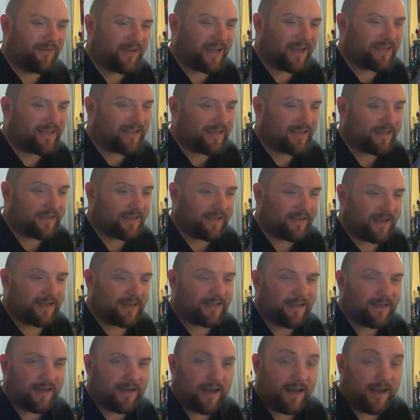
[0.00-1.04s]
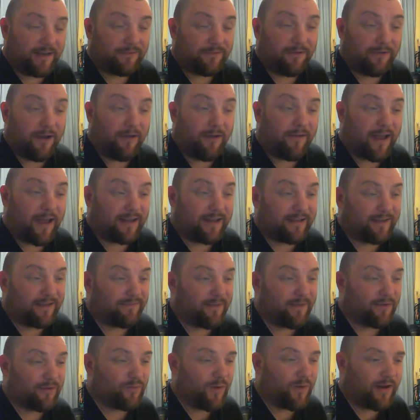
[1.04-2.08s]
this is an injury. I've had this
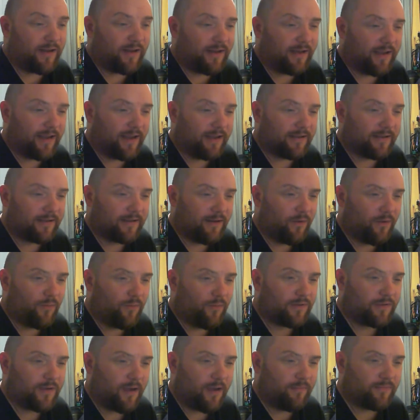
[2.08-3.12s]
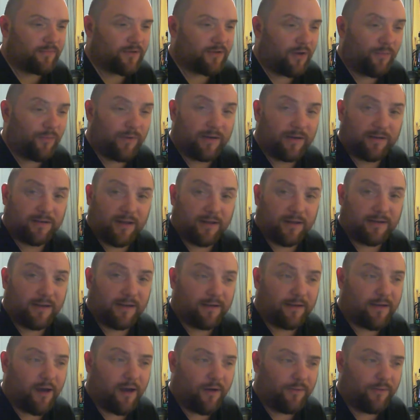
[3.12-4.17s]
for about 20 years, and it always comes on when it starts getting
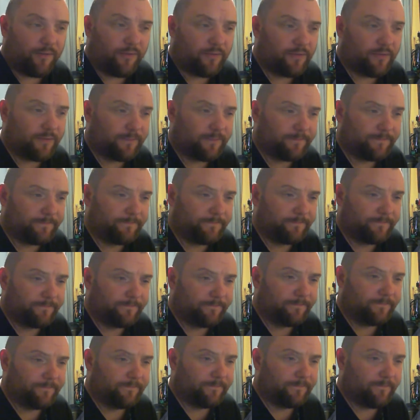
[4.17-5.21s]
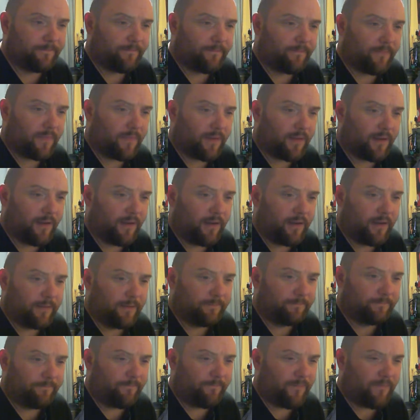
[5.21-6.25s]
cold.
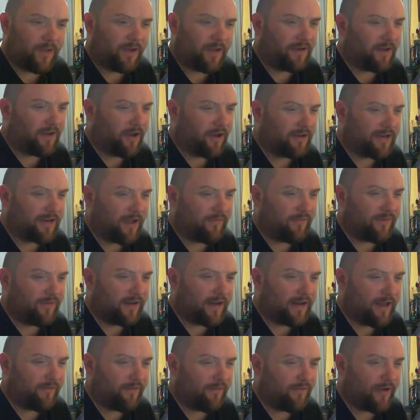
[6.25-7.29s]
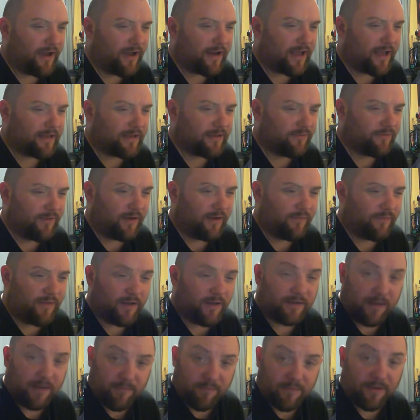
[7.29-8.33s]
And I definitely never had acid
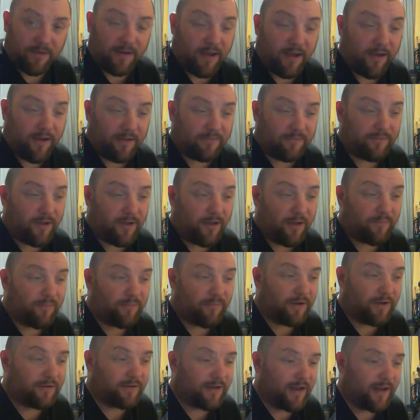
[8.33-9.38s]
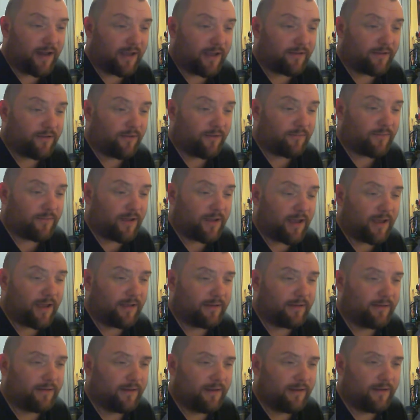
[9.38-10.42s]
reflux then. But, no, I appreciate that.
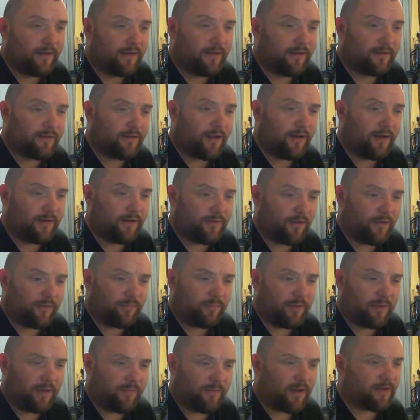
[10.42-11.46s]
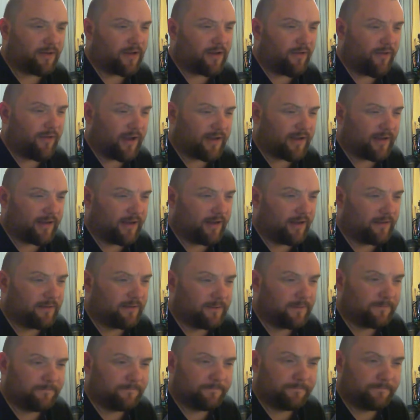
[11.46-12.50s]
Certainly could be. But I don't reckon it is.